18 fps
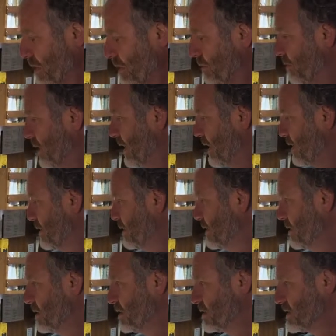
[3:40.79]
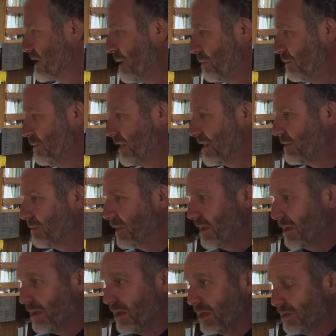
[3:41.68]
but supplemented
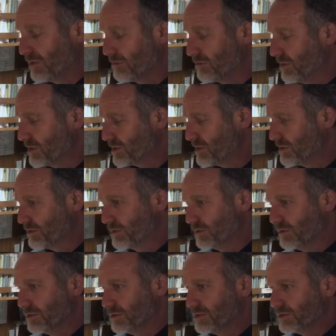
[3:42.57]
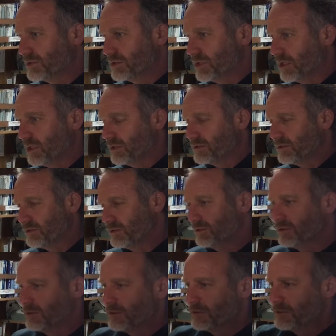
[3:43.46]
by all the traditional tools, charts,